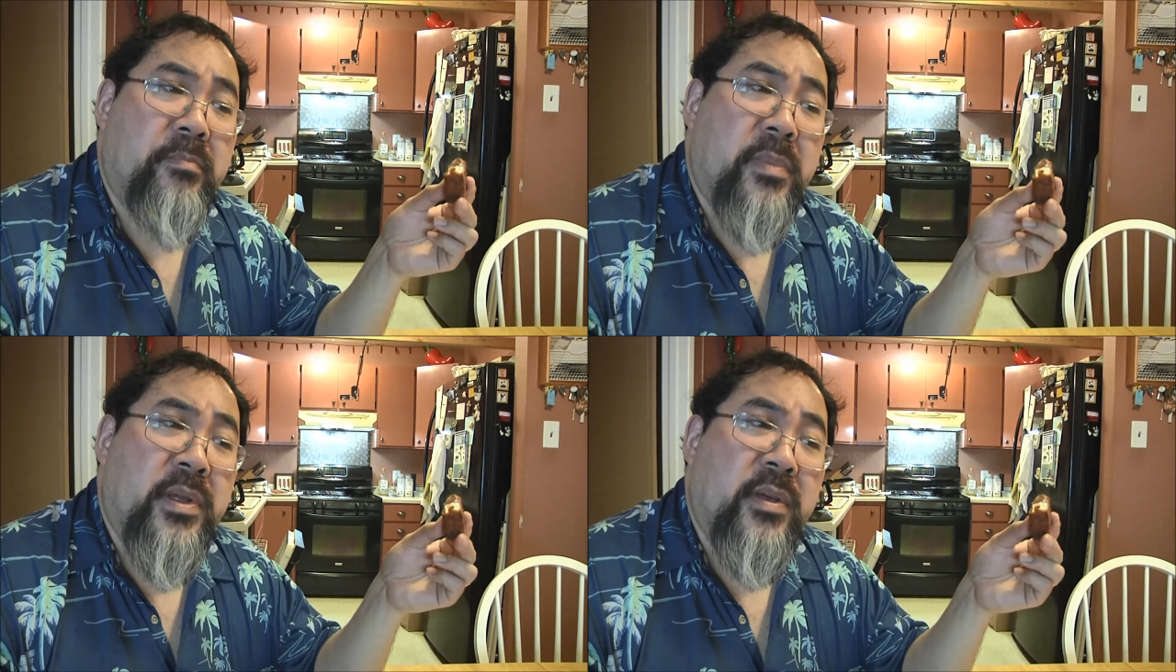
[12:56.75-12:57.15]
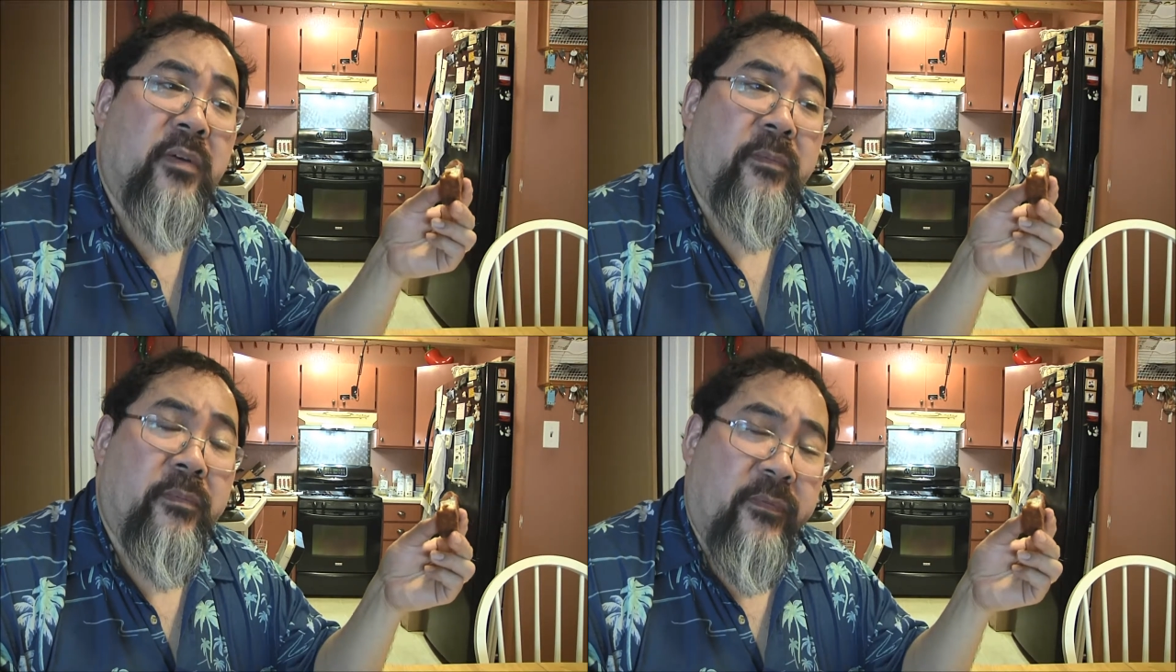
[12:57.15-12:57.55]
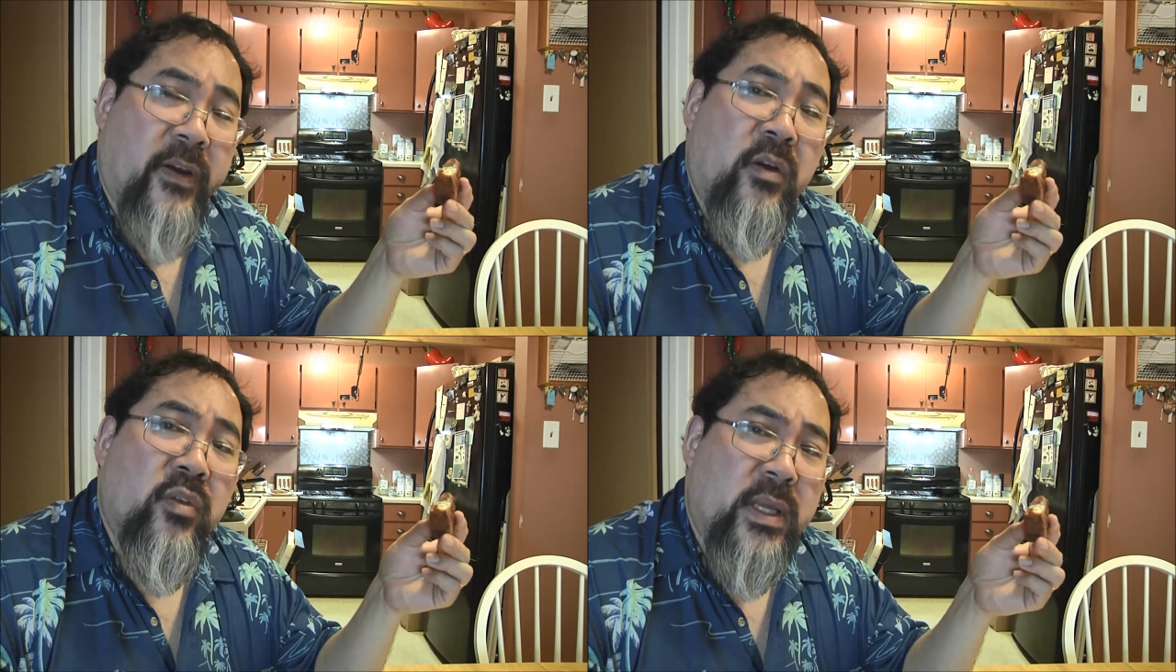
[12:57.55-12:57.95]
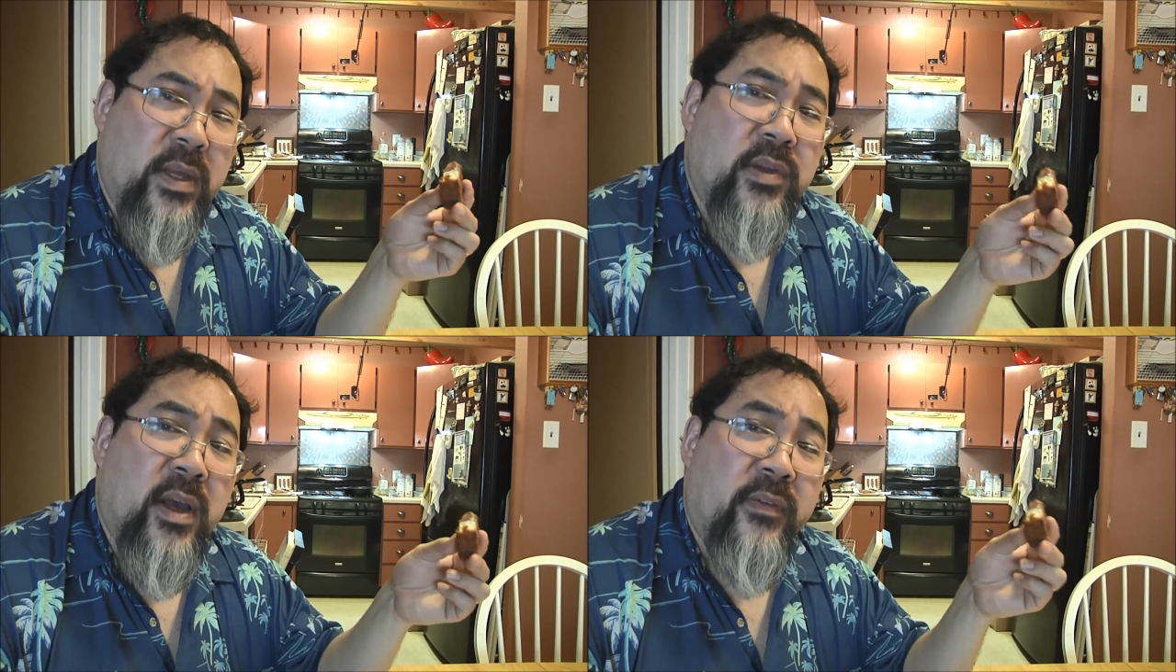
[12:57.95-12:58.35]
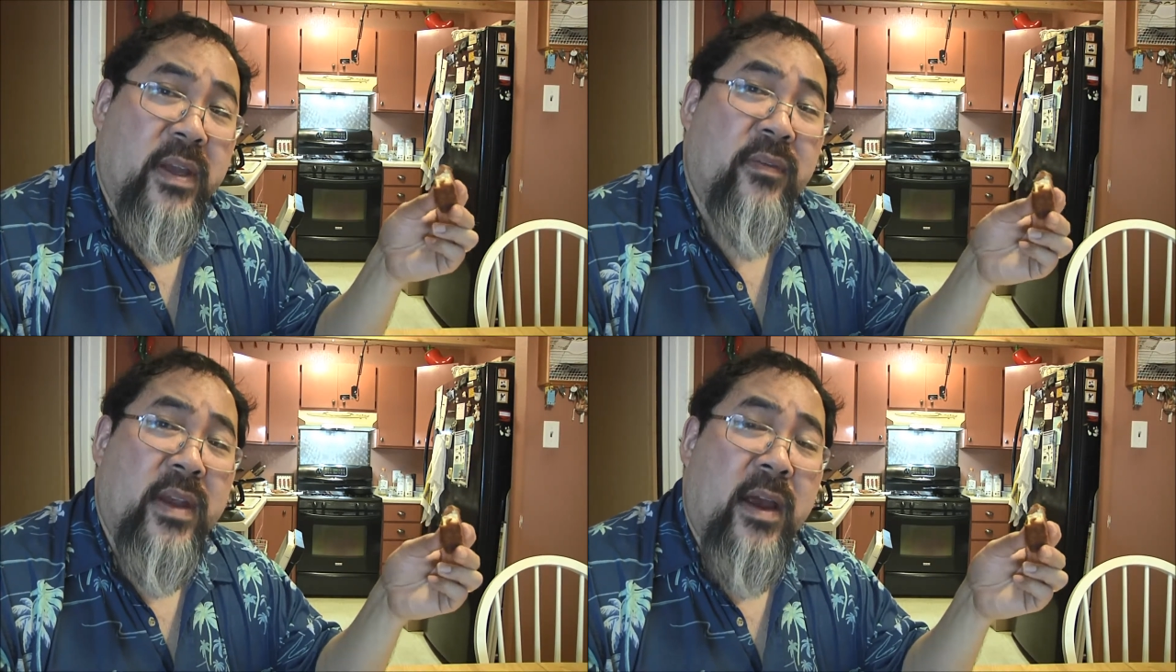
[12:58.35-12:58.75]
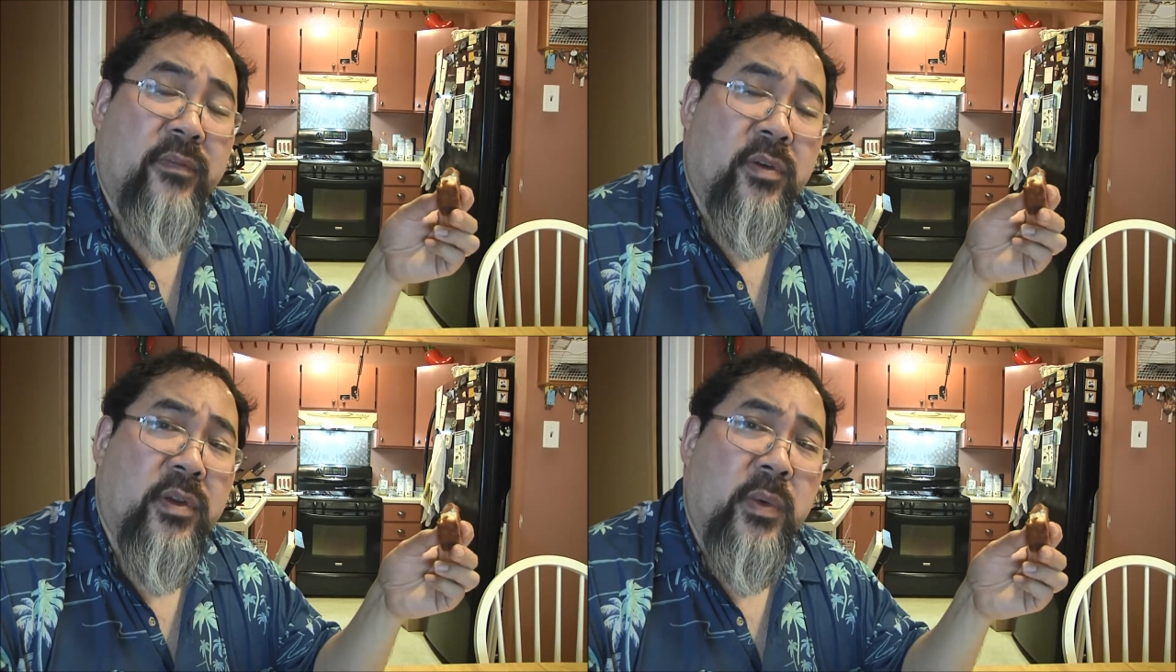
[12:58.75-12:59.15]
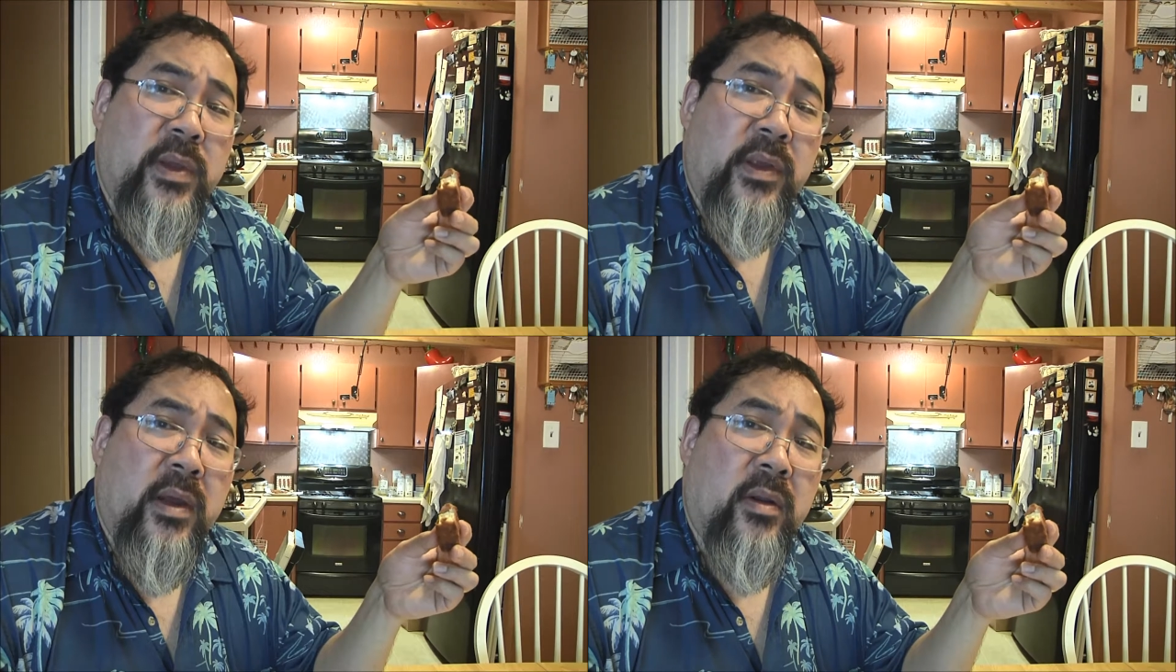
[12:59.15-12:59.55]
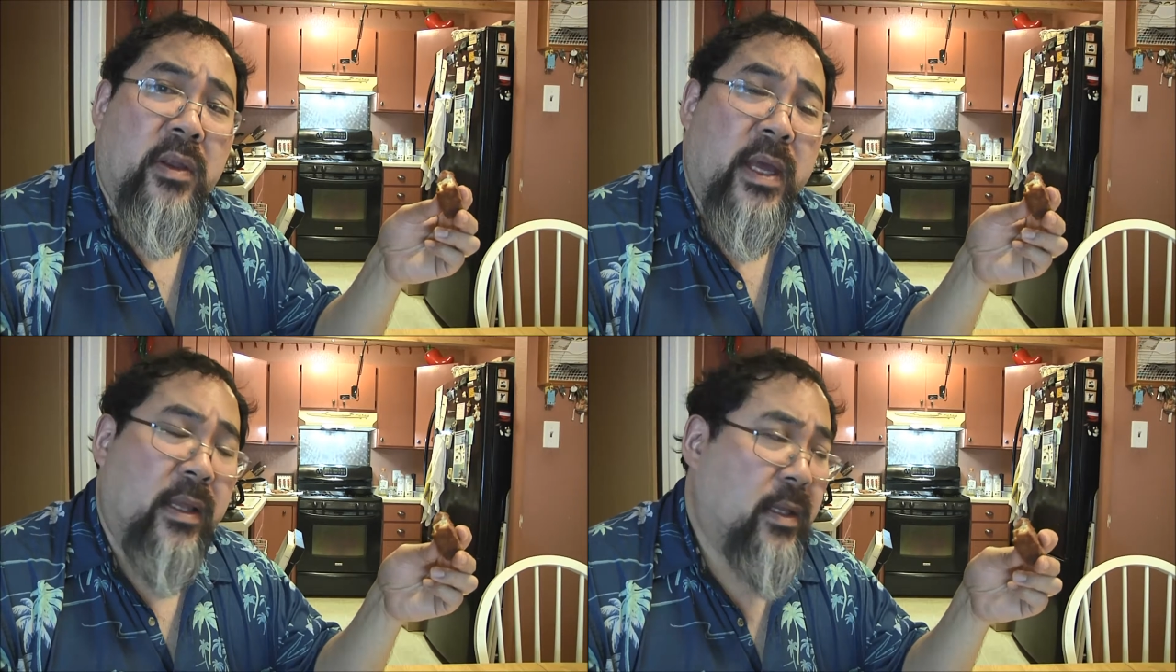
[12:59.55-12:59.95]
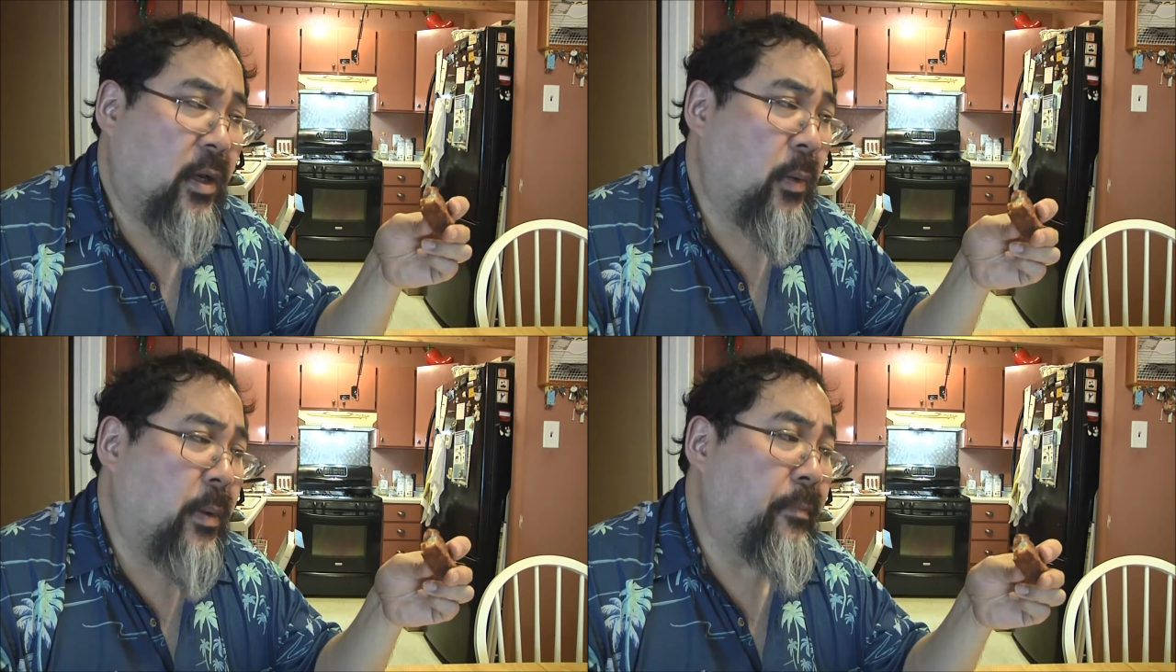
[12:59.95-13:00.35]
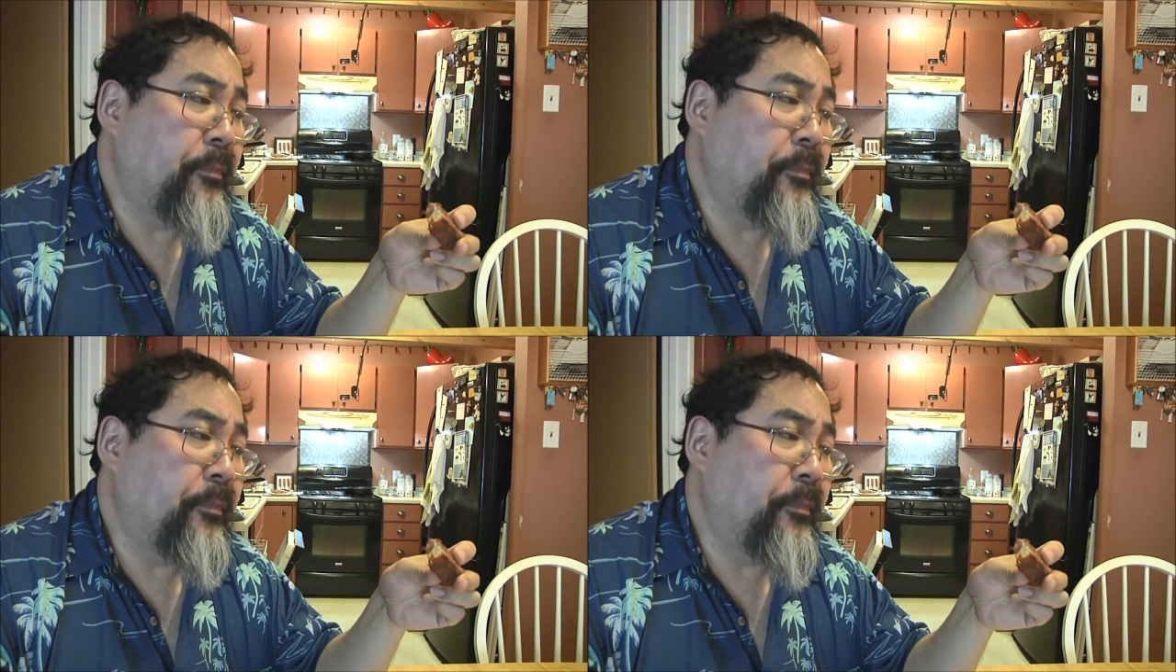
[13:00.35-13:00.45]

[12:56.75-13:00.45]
still fairly soft, even after squeezing out all that liquid.